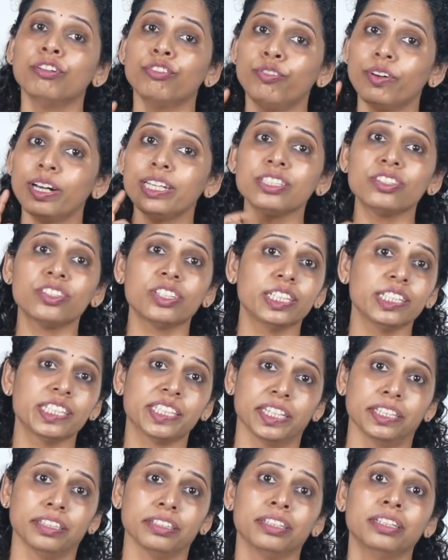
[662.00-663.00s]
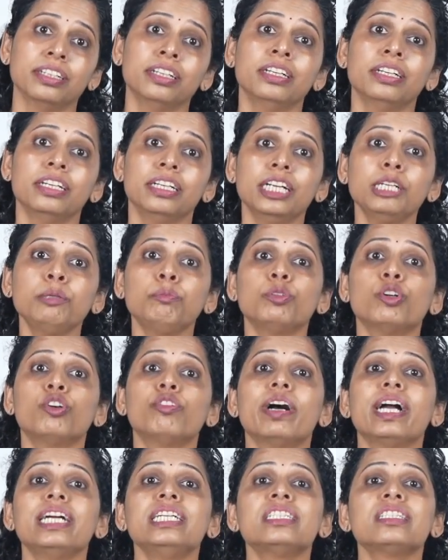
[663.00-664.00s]
First reason, it
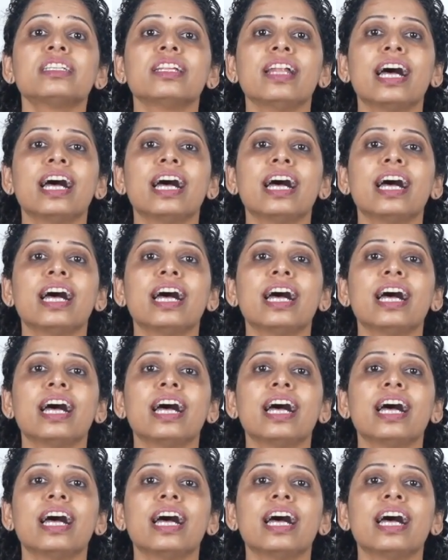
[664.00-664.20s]
provides